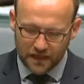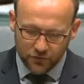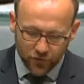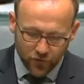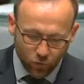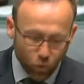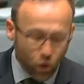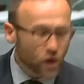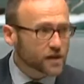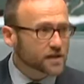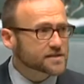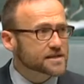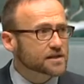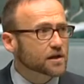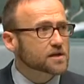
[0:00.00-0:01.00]
that the
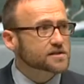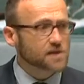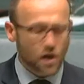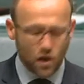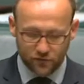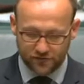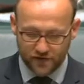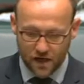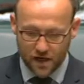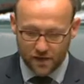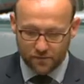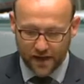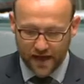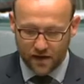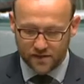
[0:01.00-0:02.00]
workers in those
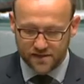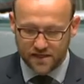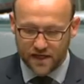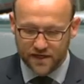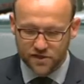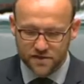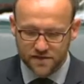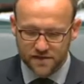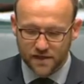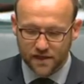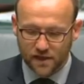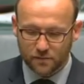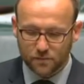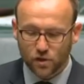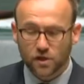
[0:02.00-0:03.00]
coal-fired power stations and their
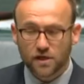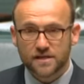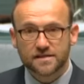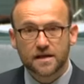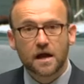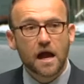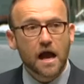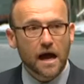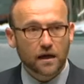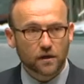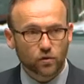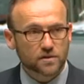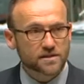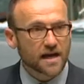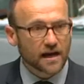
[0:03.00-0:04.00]
communities are
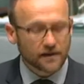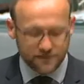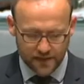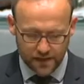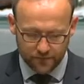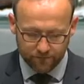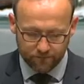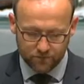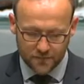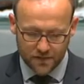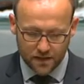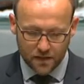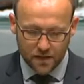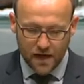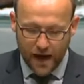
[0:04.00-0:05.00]
looked after,
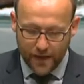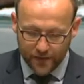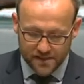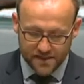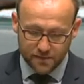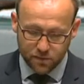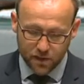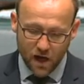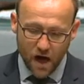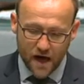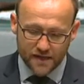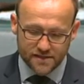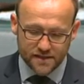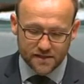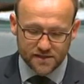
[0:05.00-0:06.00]
and that supply
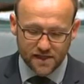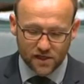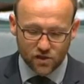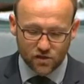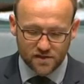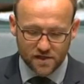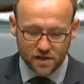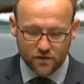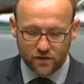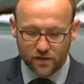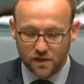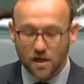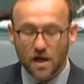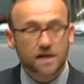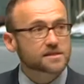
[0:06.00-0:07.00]
is continued so that the
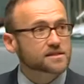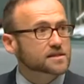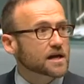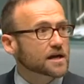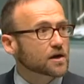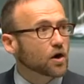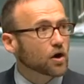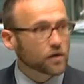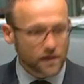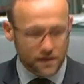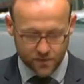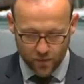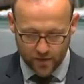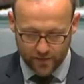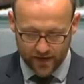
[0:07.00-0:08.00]
lights stay on as we